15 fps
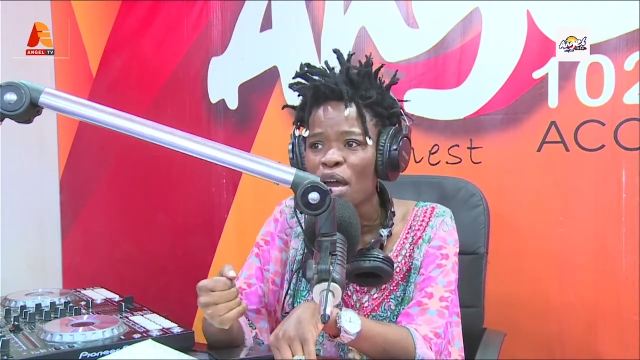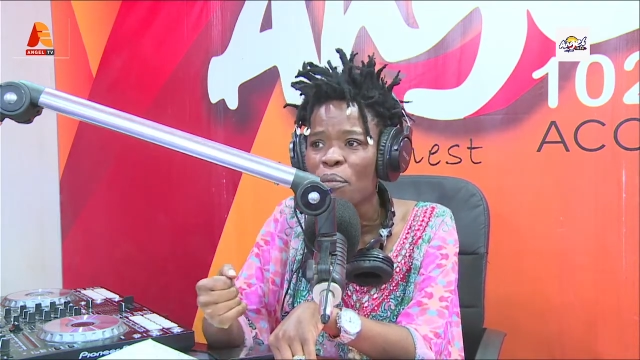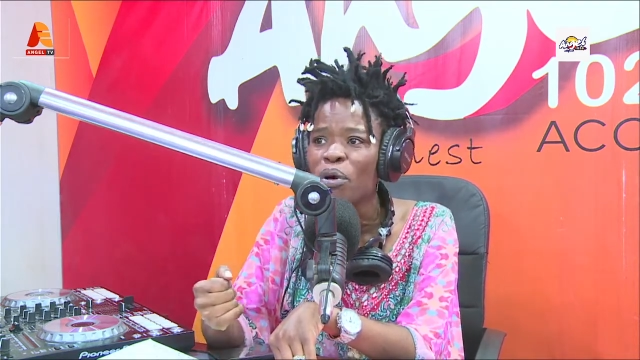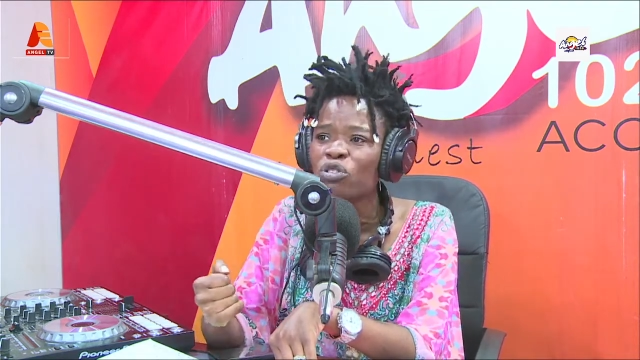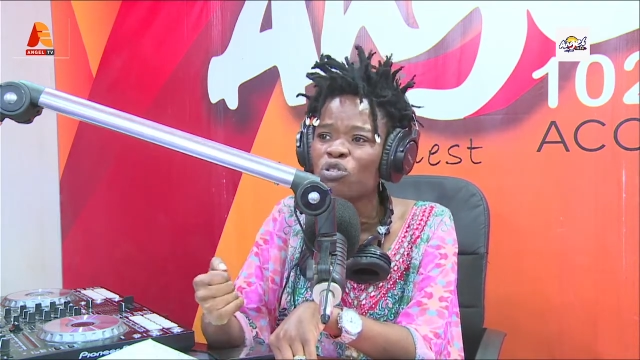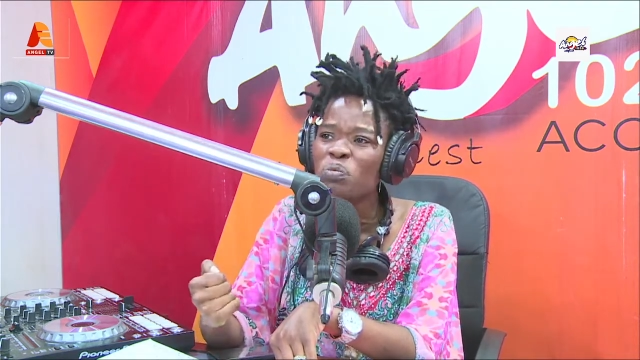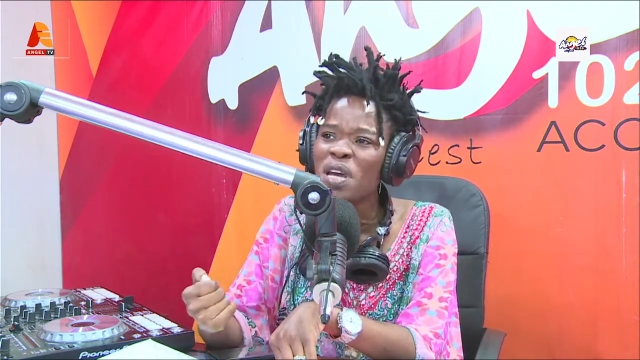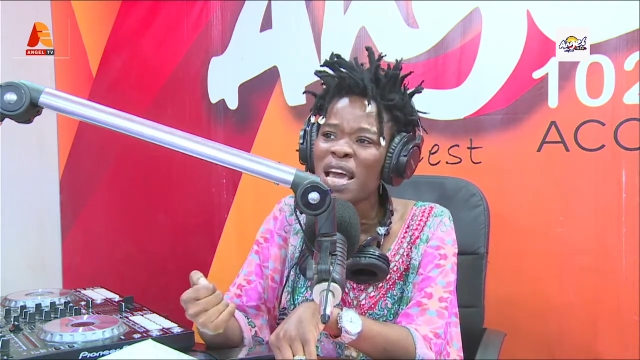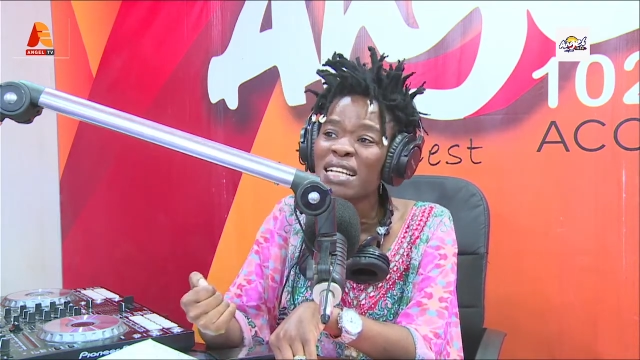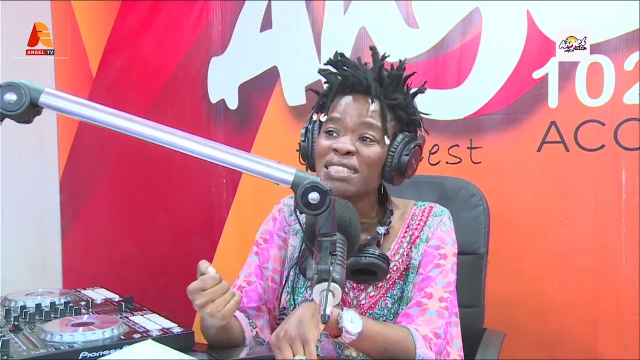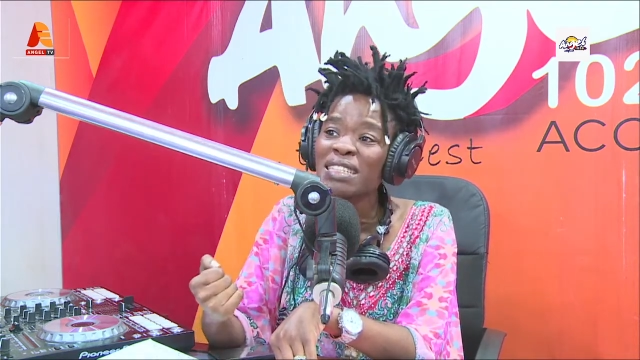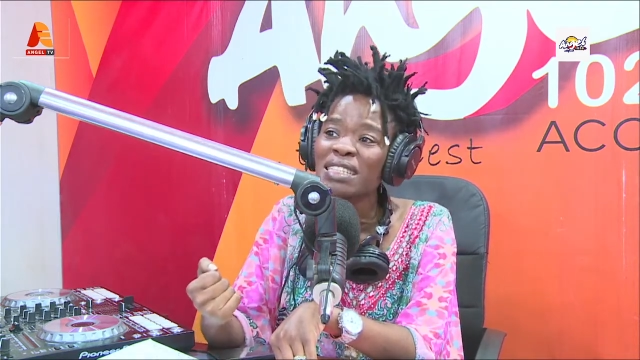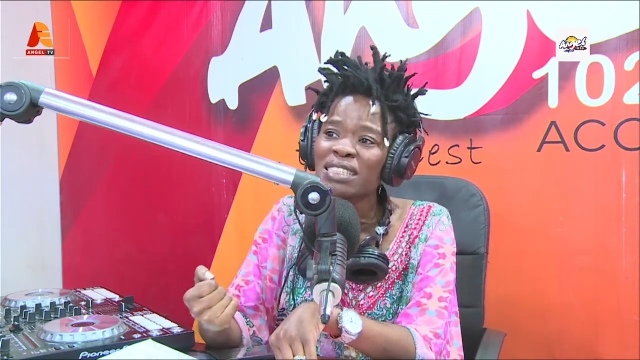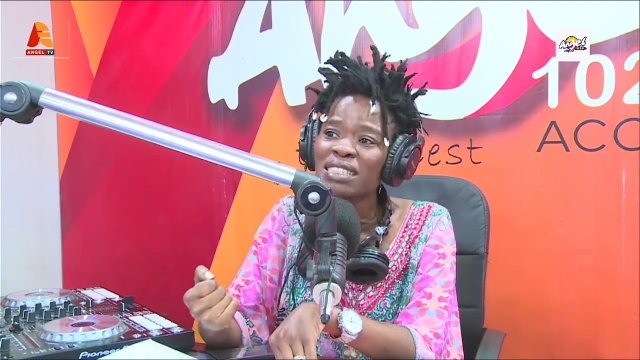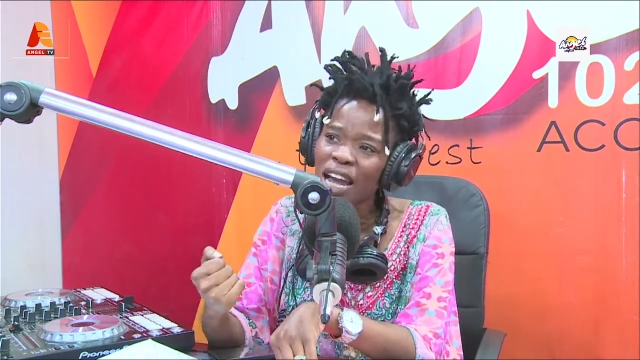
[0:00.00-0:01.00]
bit to me a
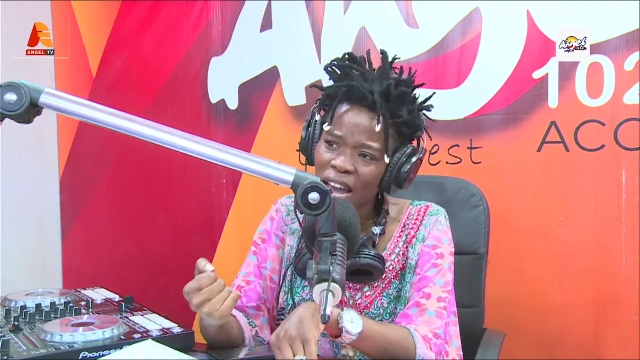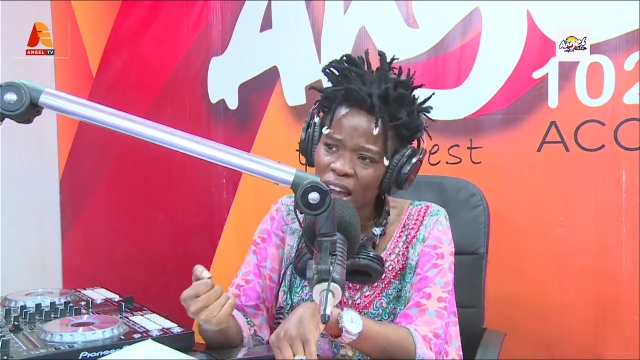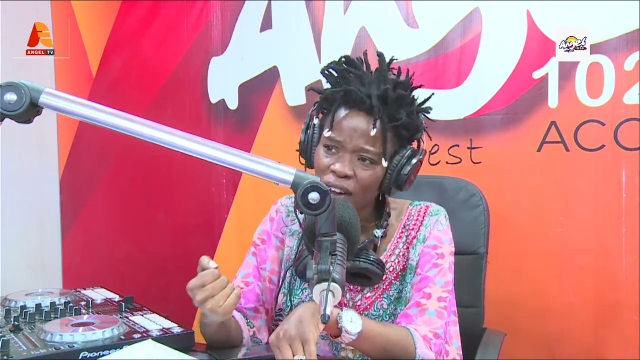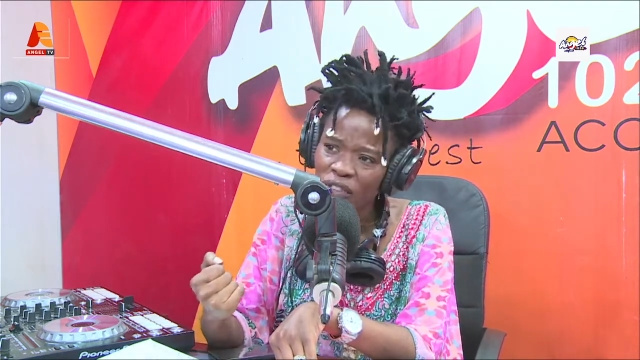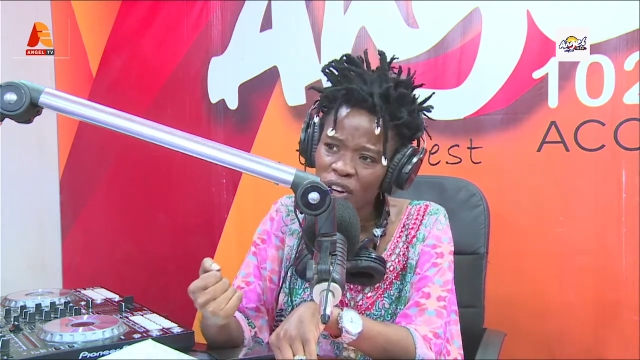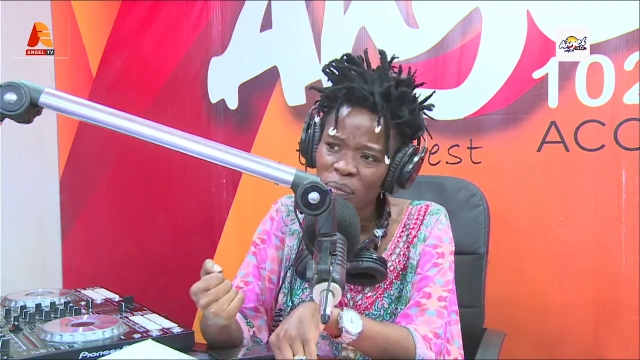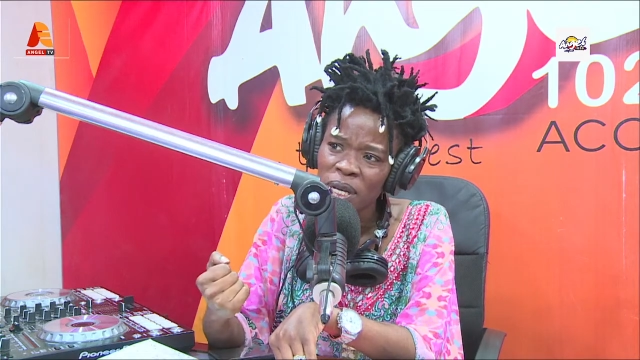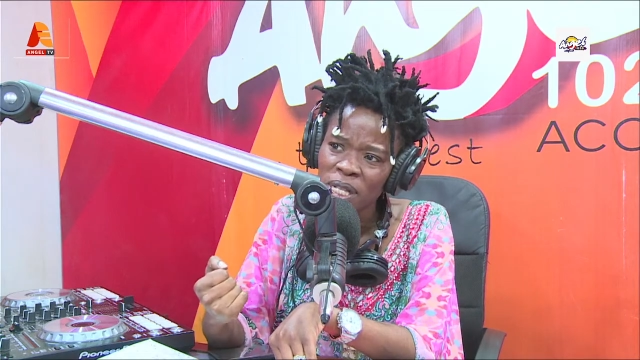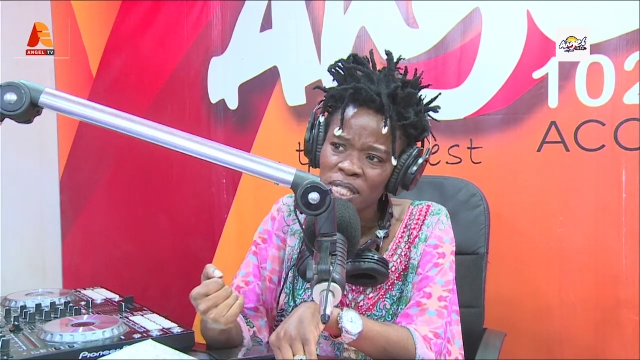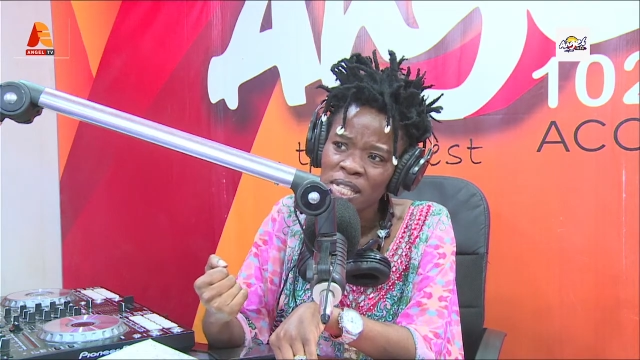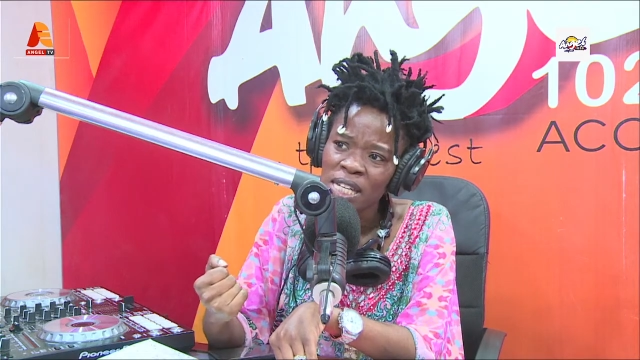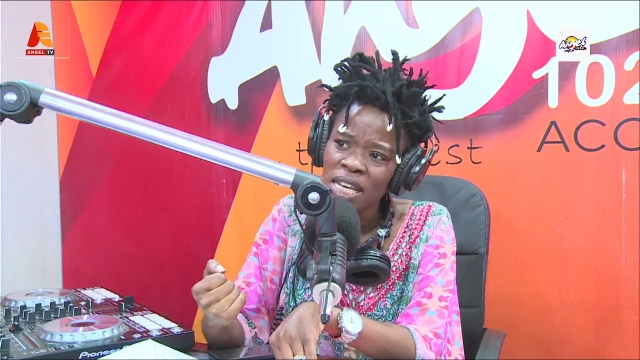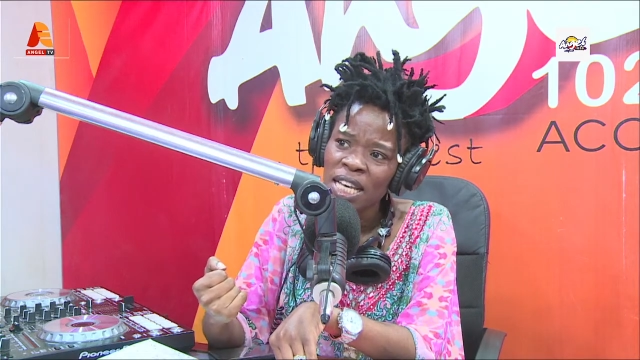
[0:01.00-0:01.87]
ginger government.